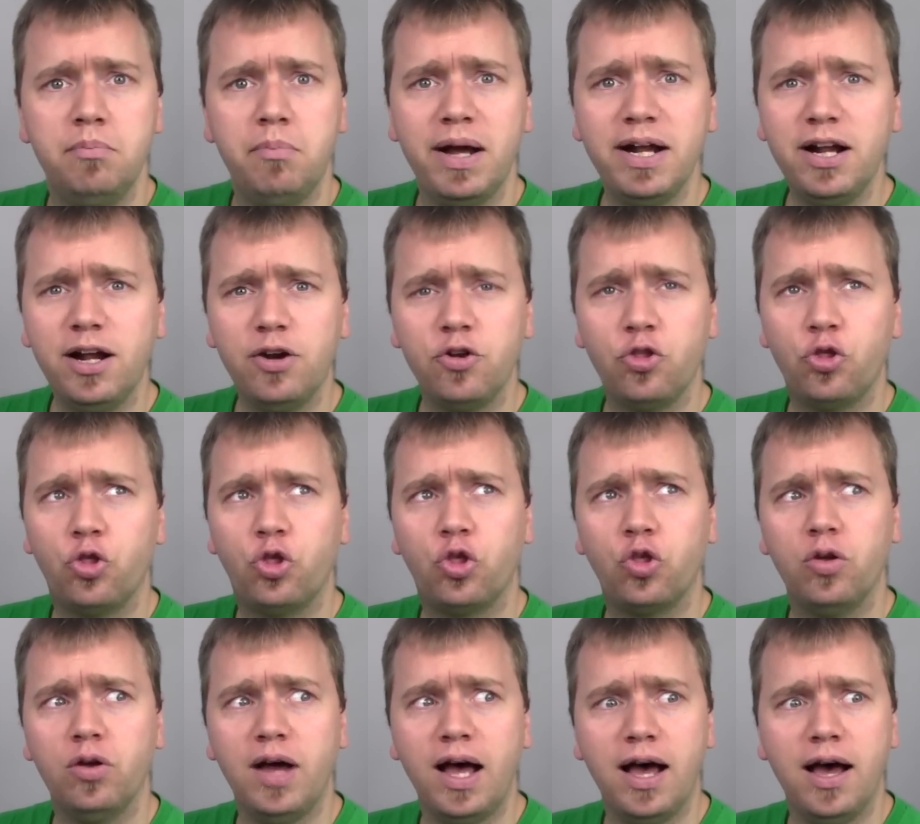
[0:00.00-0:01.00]
Mine got
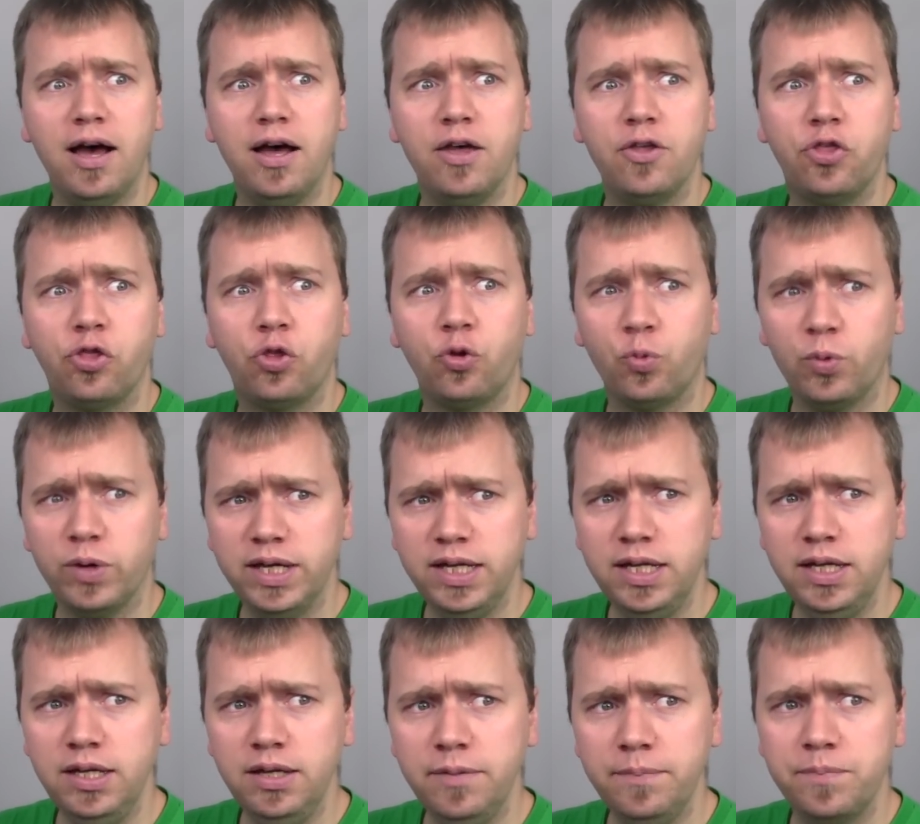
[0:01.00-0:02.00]

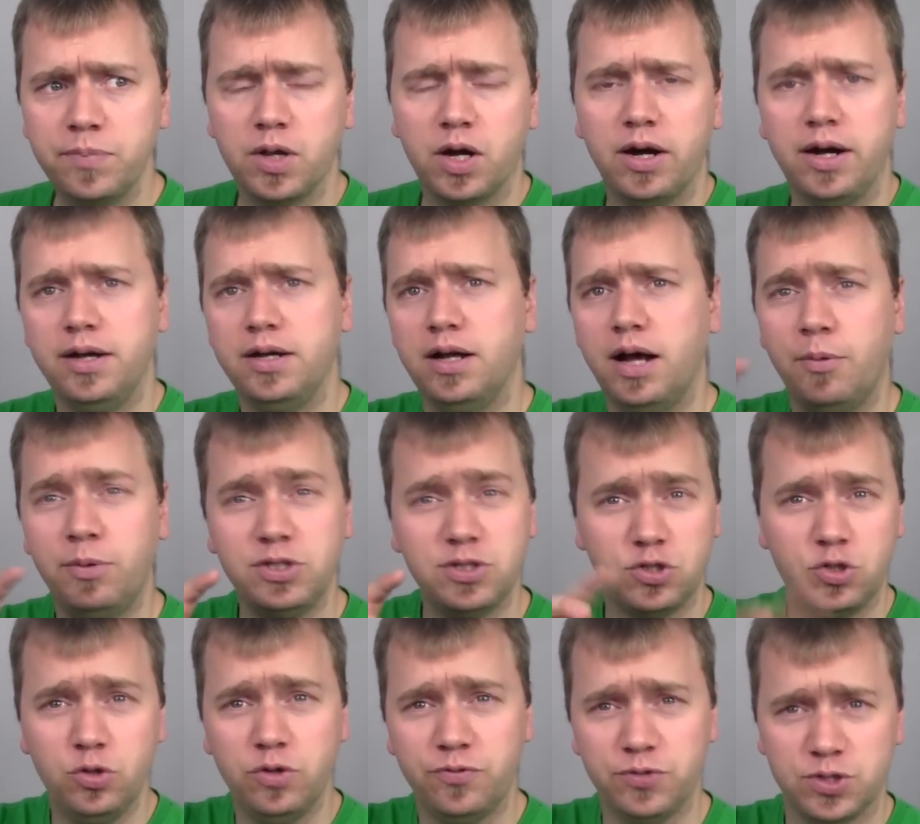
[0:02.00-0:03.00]
3. Alright, I went to
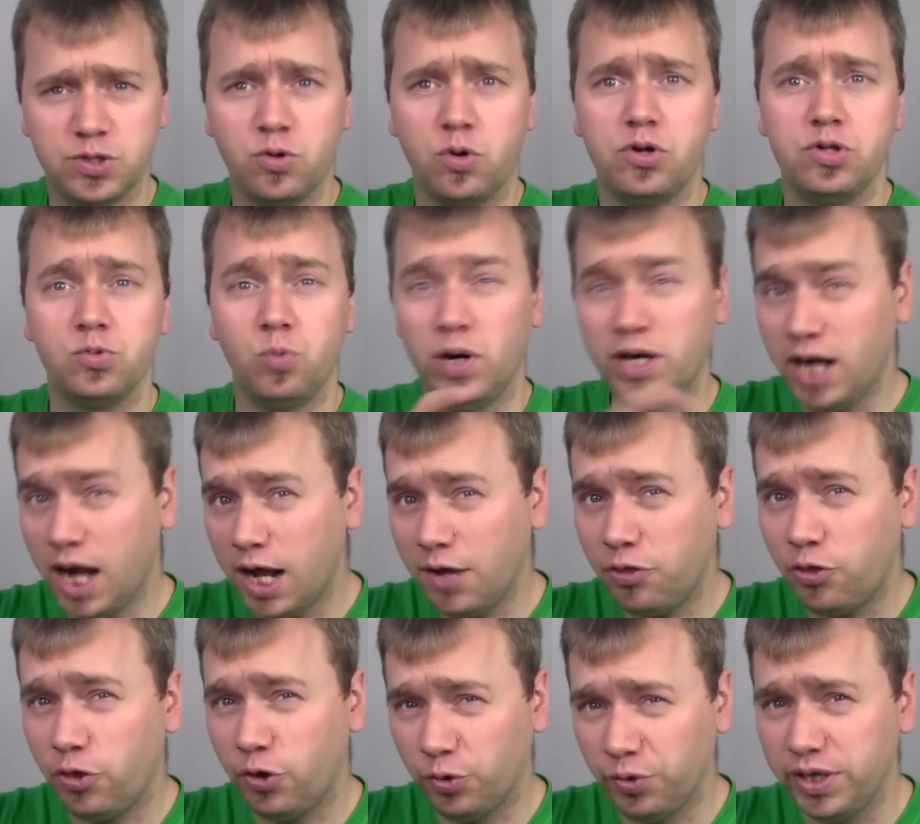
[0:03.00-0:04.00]
2 different stores. One
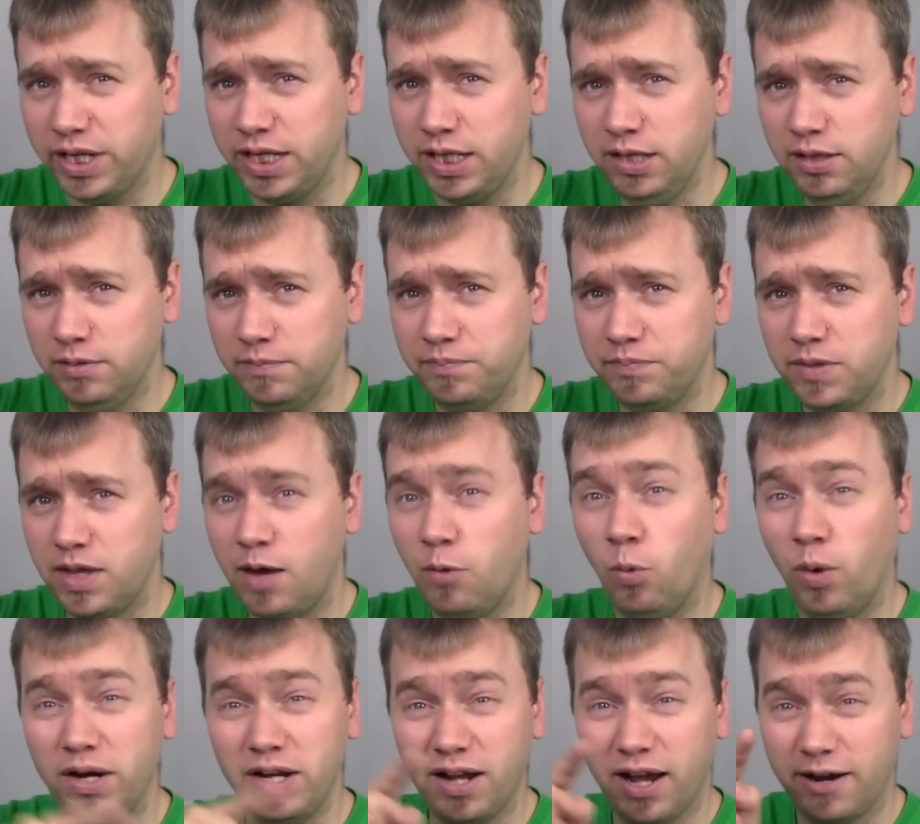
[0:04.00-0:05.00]
got 3, and
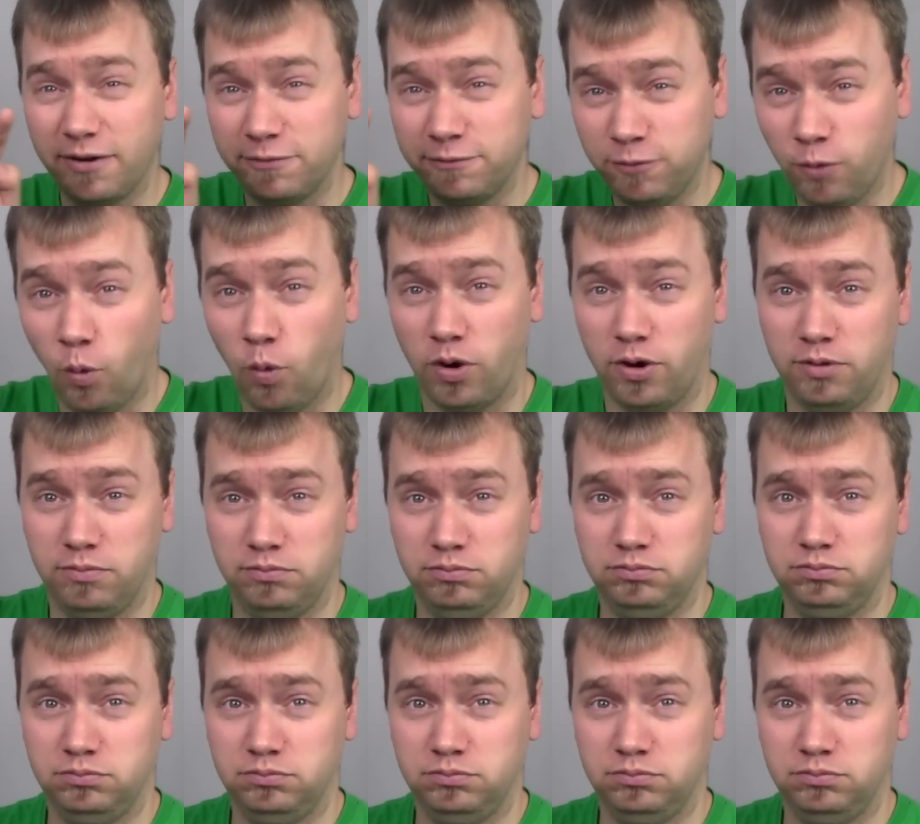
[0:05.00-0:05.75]
one got 4.